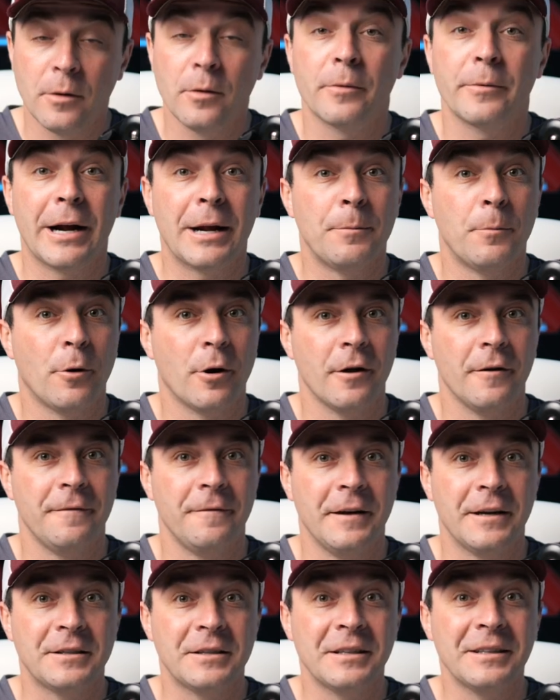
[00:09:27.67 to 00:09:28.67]
will run more
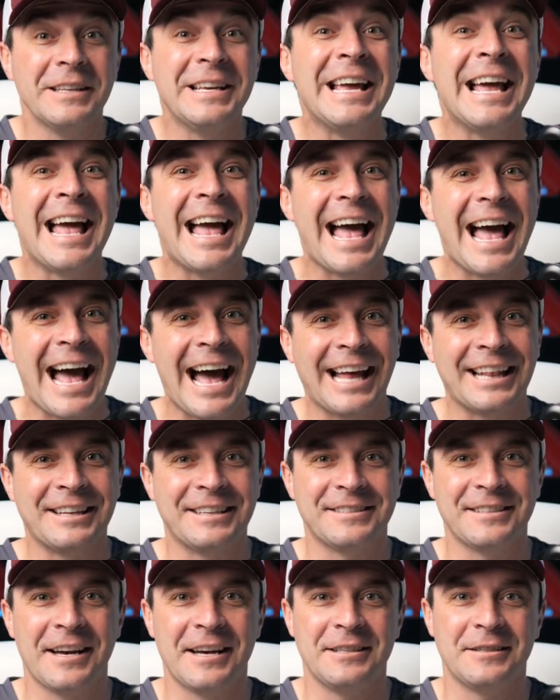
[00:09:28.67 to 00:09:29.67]
efficiently and
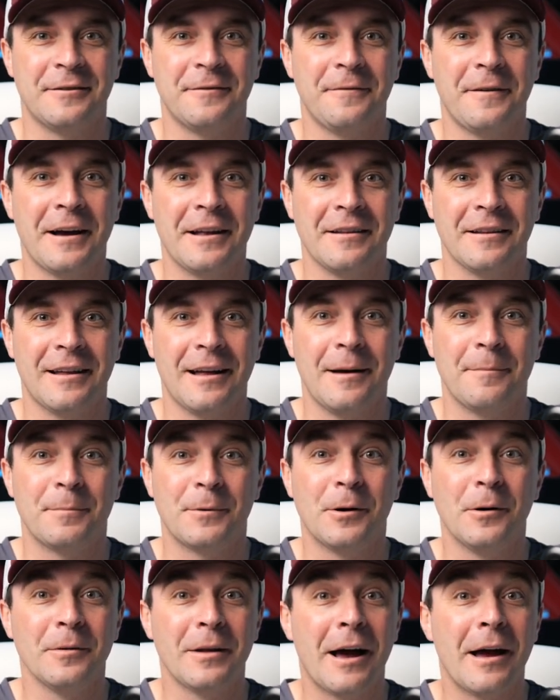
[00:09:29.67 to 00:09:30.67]
the size of your Final Cut
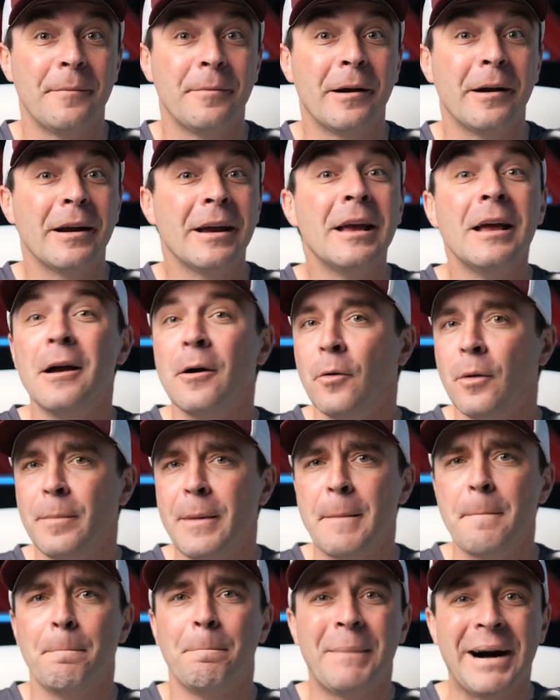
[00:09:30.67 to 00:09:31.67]
Pro library will
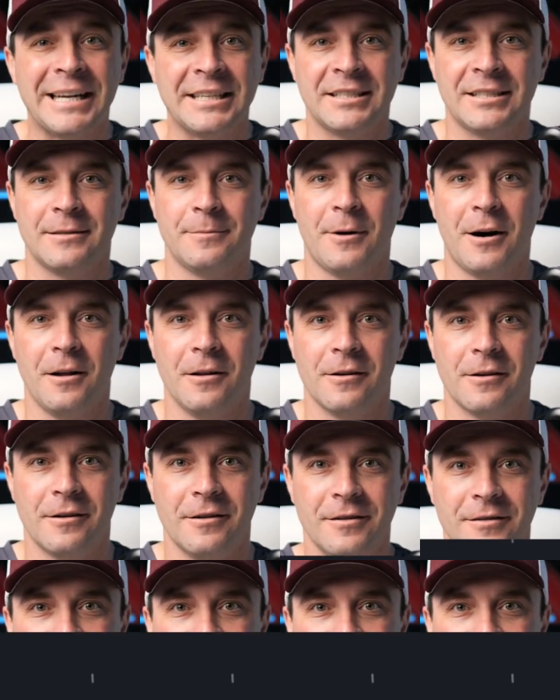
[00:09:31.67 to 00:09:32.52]
be much smaller.